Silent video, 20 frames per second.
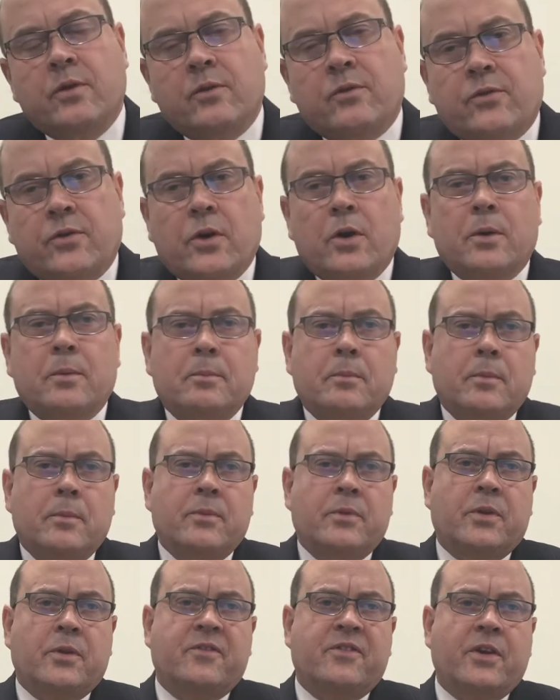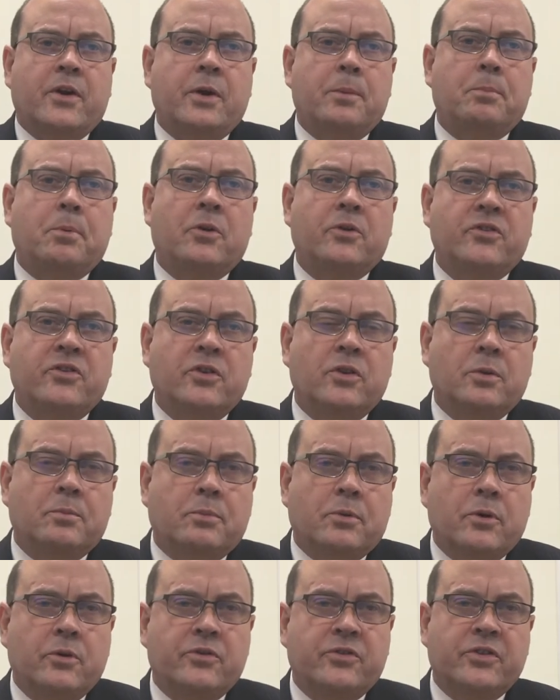from the very personal
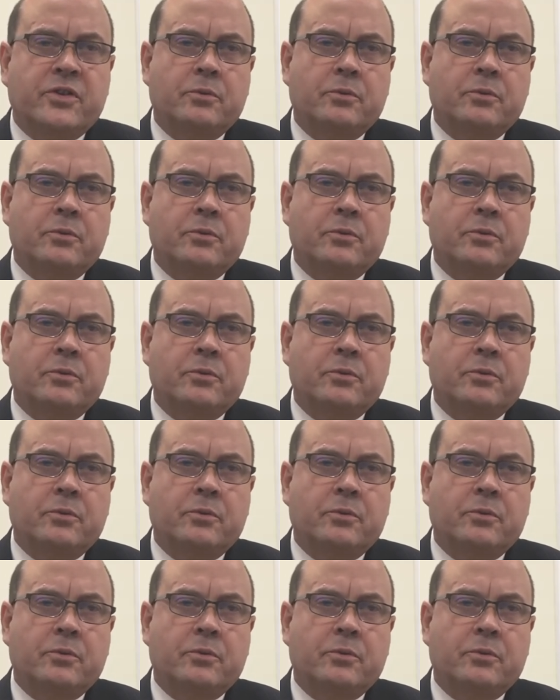approach